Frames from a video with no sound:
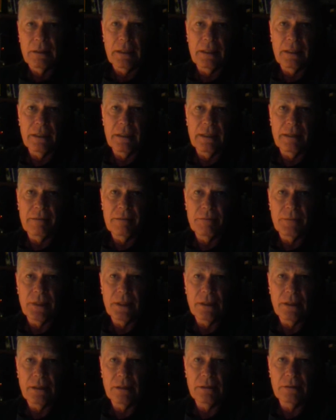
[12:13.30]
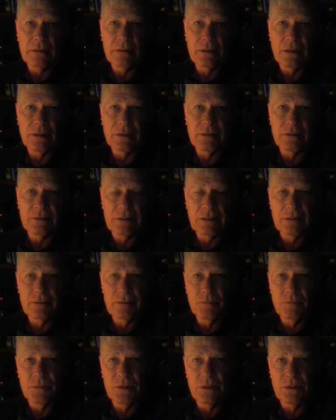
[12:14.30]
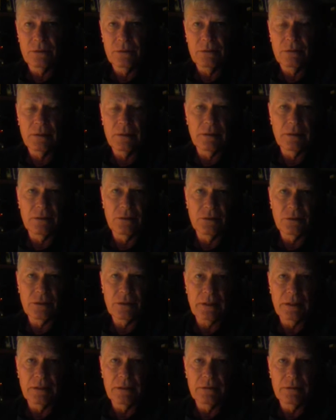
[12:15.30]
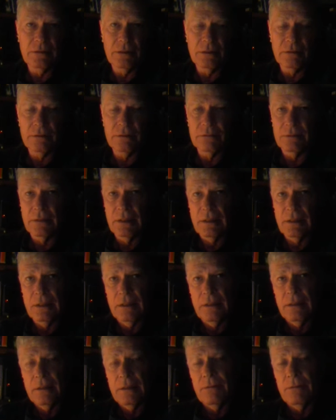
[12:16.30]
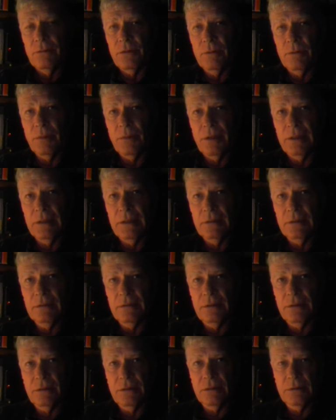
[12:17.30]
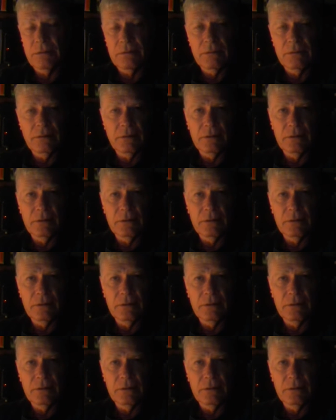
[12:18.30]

can't have them here, so let's send them to your skin, your brains, your